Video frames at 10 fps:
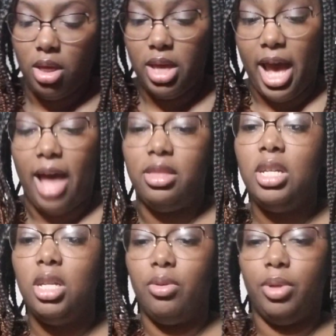Yeah, I
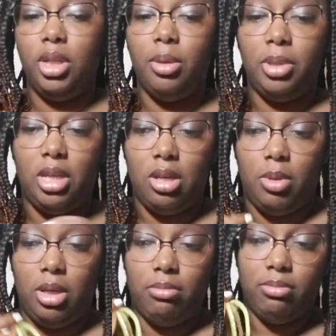think it did really good with the
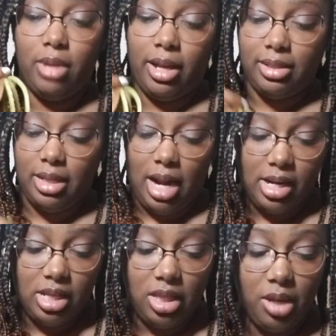kiwi. Like I said, I
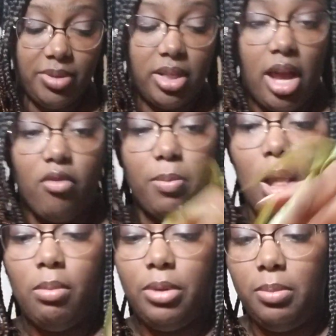didn't think it was going to have a
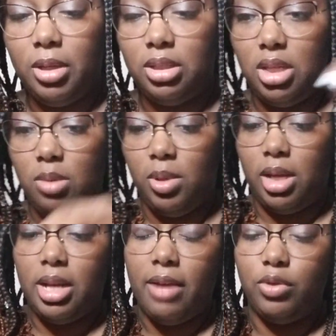problem with it because kiwi
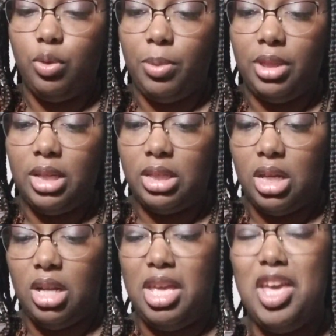doesn't have super thick
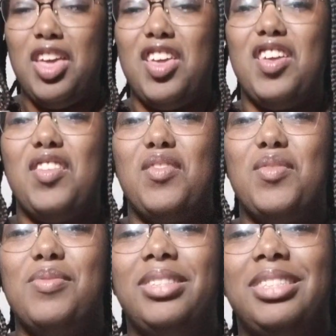skin.
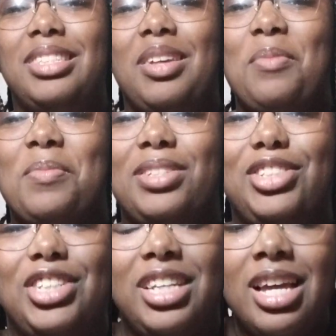Ew, it's so
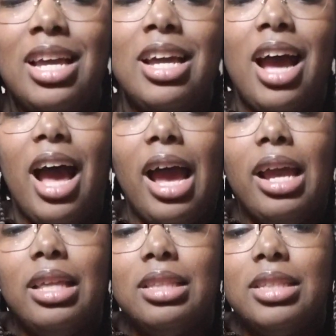mushy. I
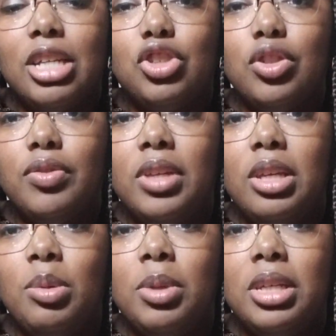hate the texture of
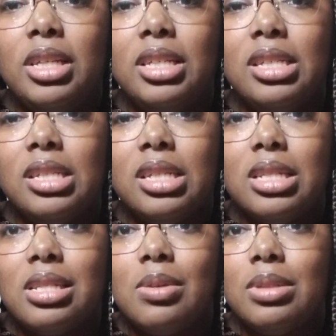kiwis.
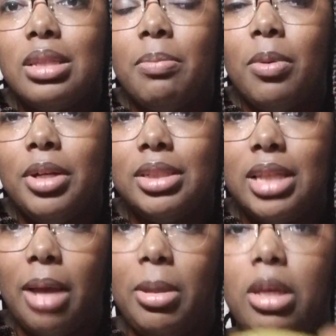It's so slippery and
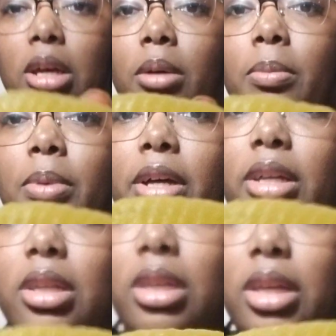slimy.
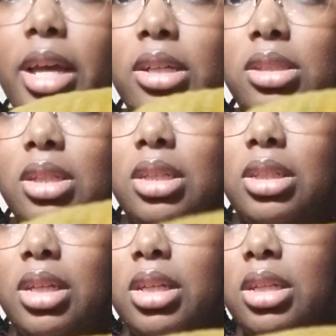But yes, it
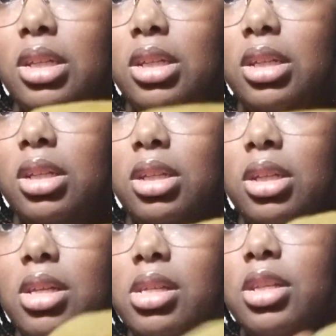did
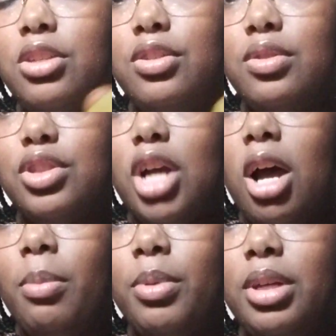do the
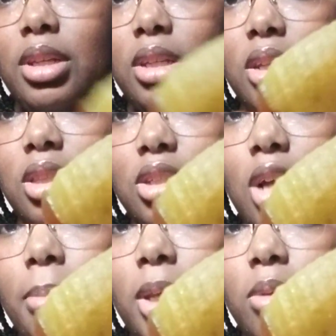job. It did get the
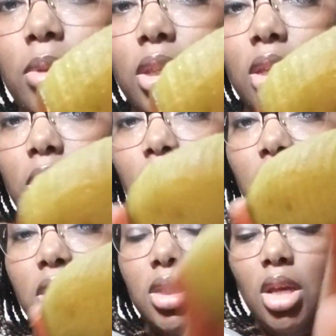job done with the
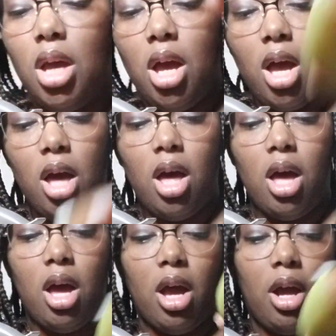kiwis.
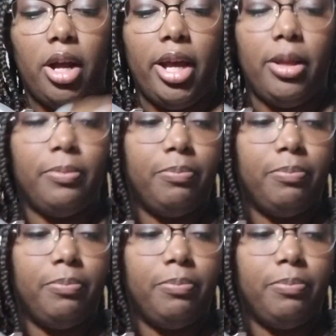All right.